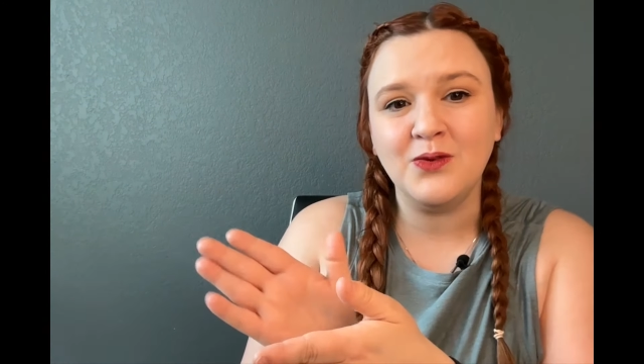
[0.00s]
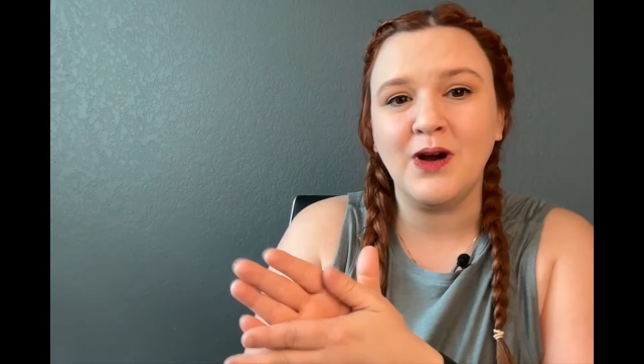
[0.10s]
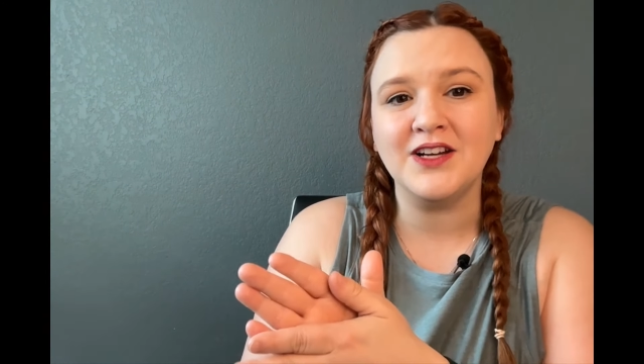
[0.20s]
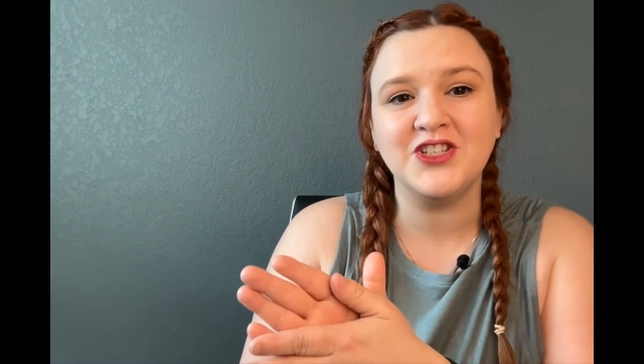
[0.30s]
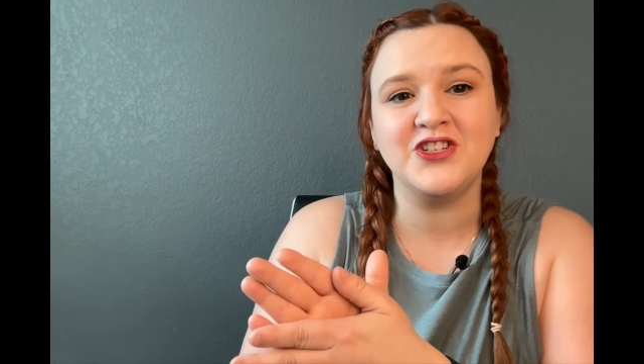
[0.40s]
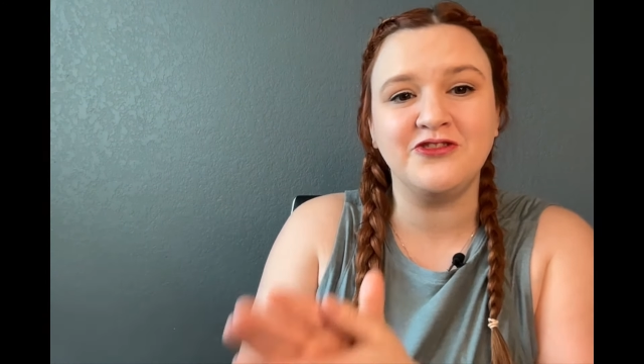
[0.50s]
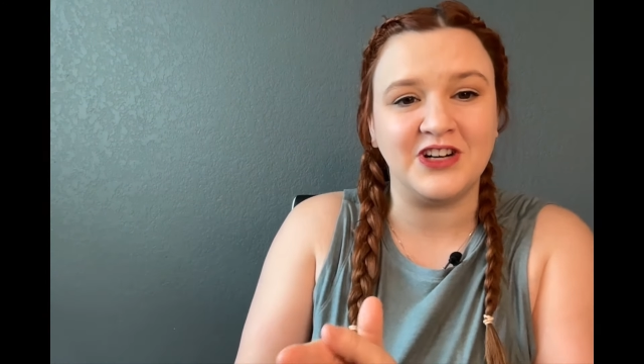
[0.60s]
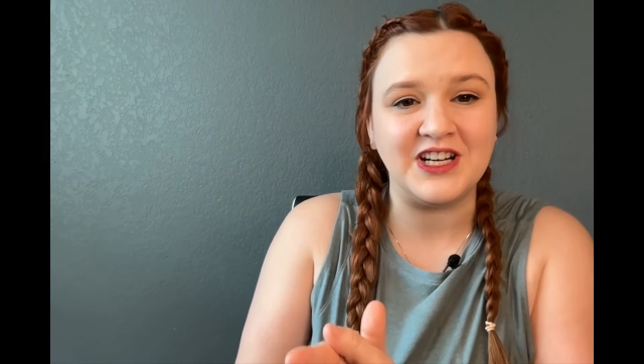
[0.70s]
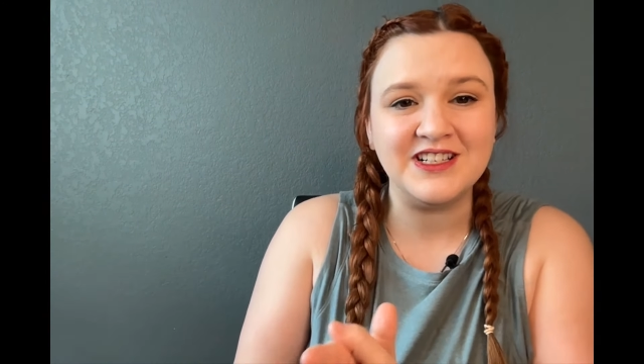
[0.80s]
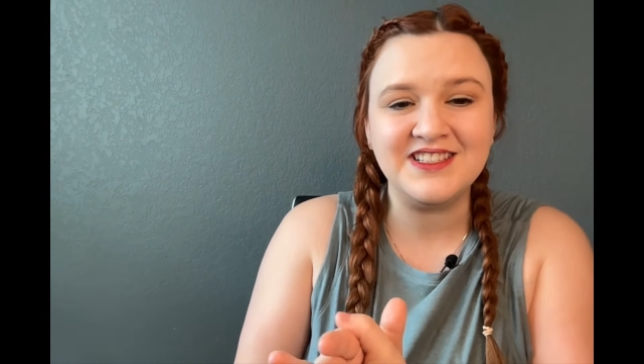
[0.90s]
watched
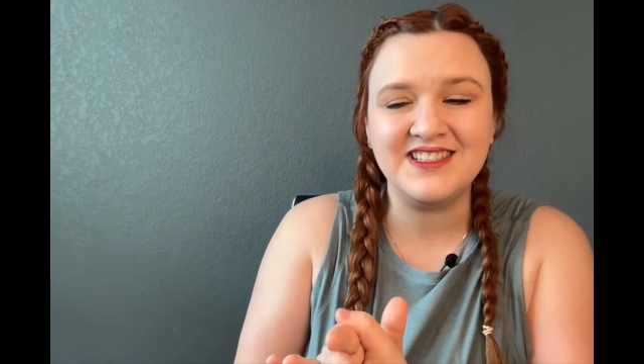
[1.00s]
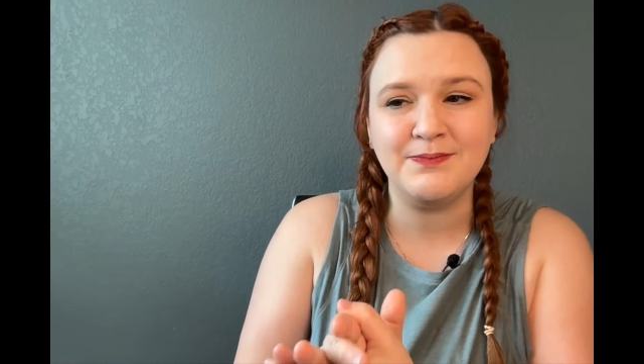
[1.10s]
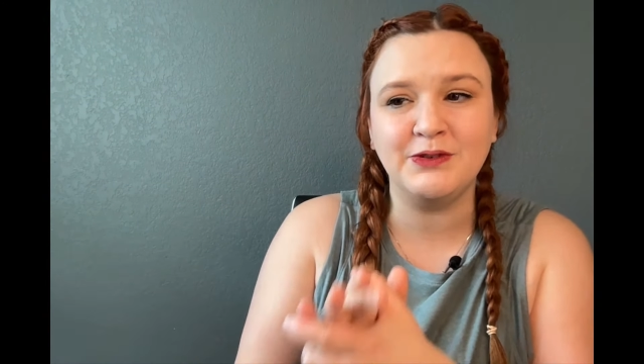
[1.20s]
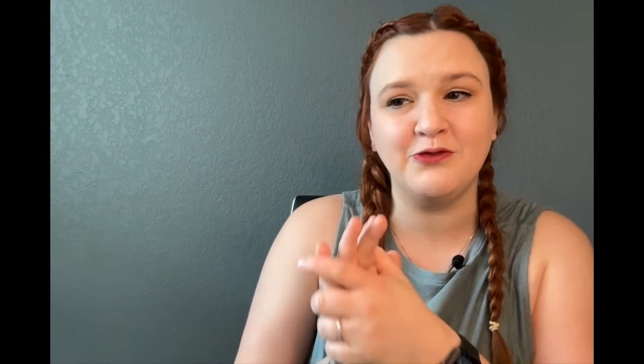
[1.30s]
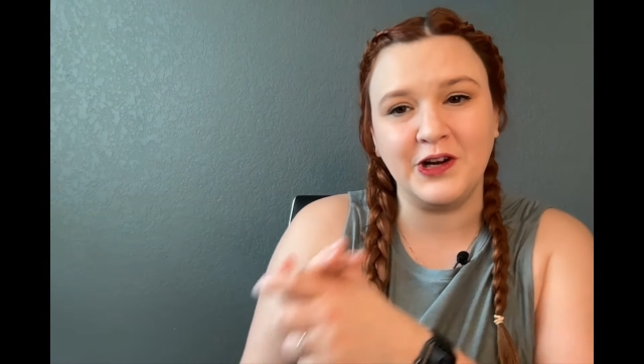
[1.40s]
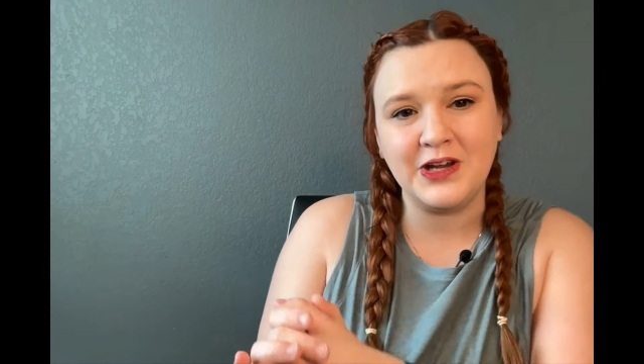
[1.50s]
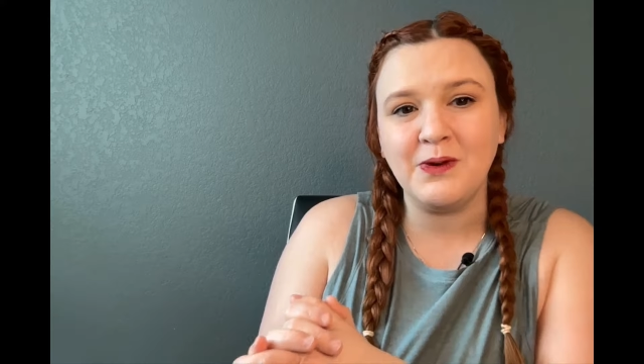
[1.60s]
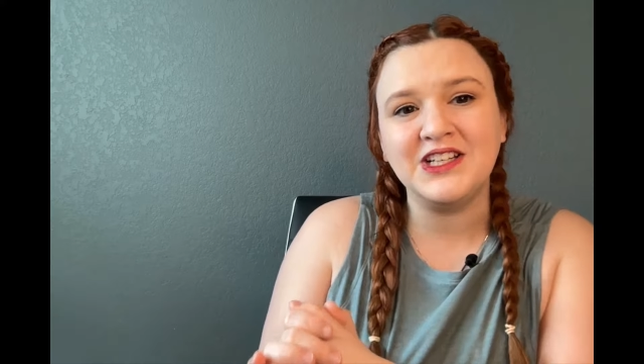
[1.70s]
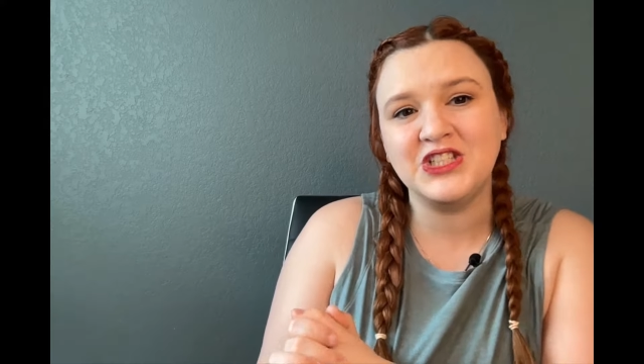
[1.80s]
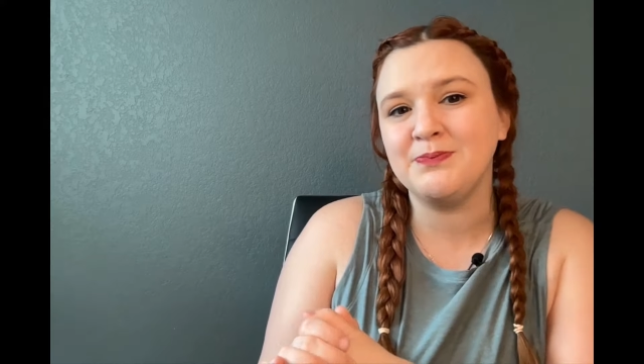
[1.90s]
first before you
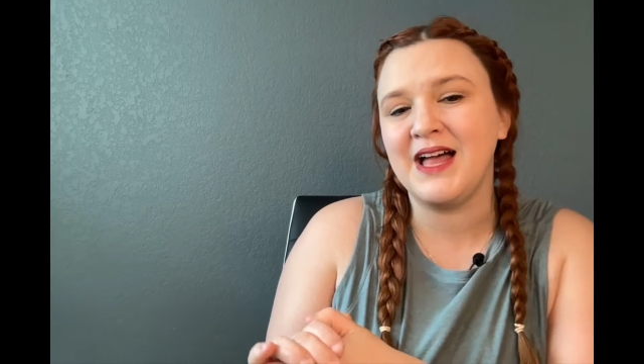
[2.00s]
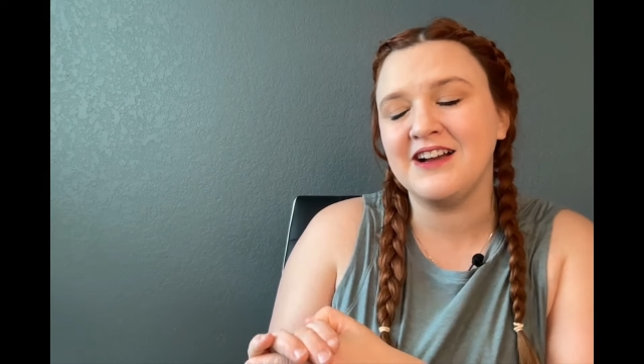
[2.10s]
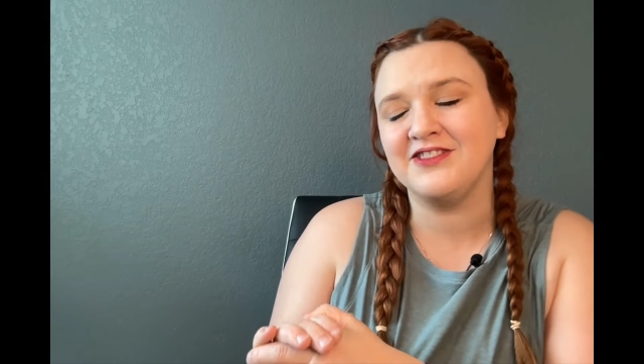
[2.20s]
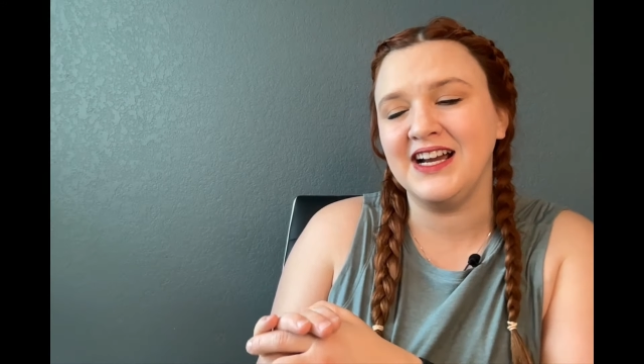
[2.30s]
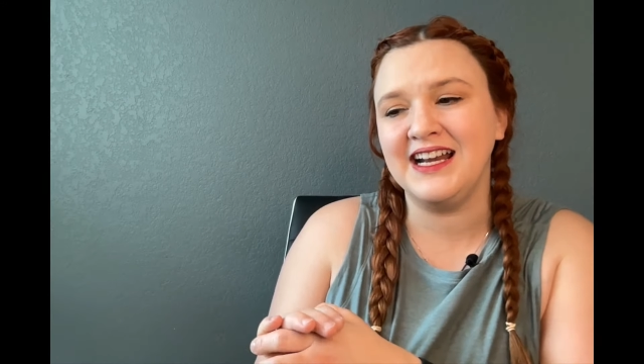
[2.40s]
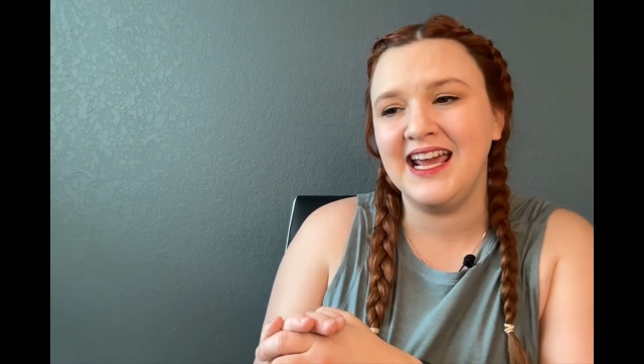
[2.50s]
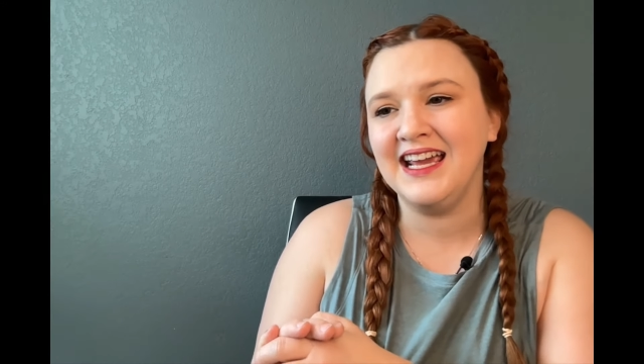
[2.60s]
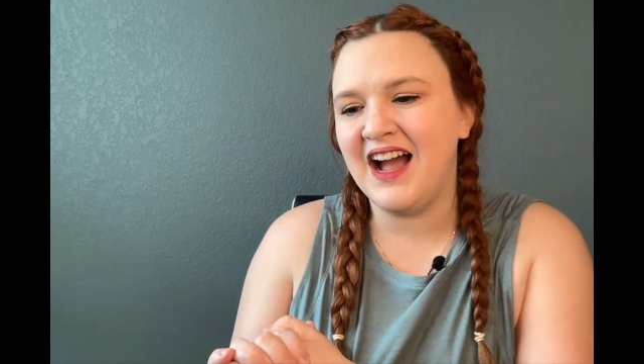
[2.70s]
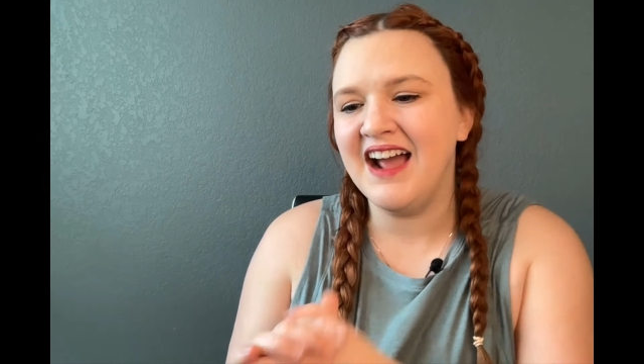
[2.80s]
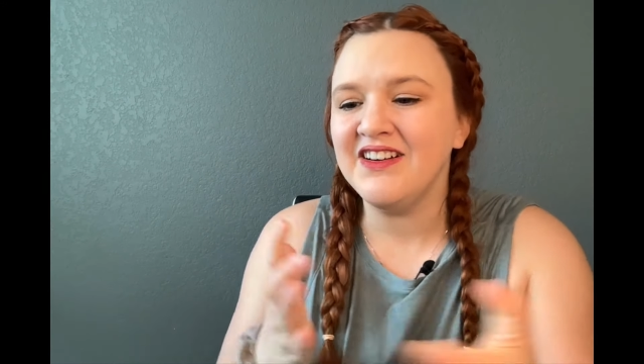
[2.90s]
watched Black
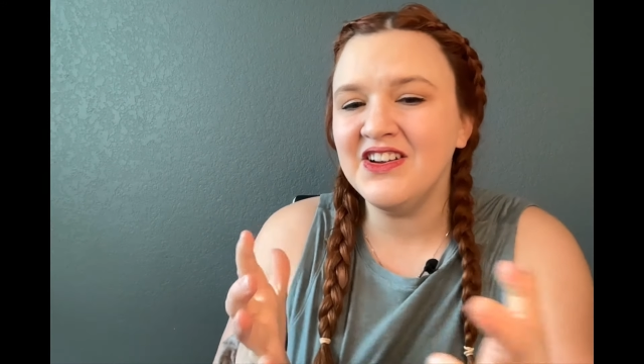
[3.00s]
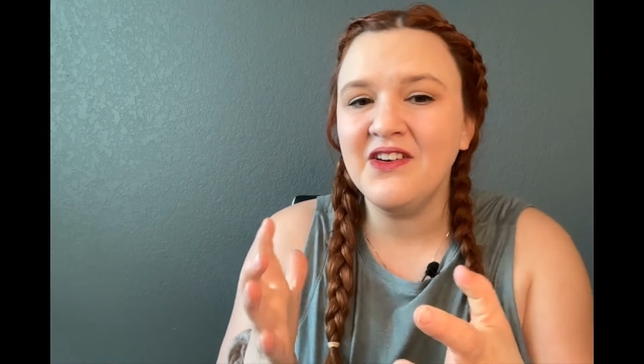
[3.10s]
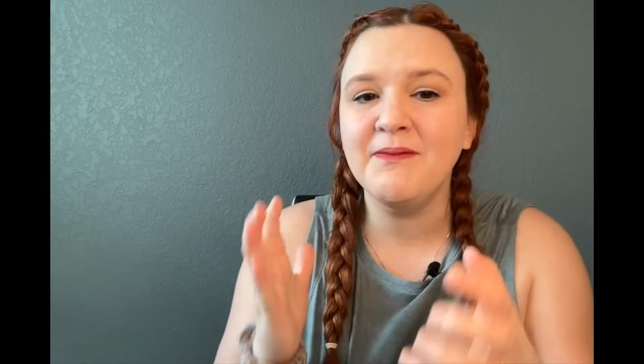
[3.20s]
Friday, I don't know.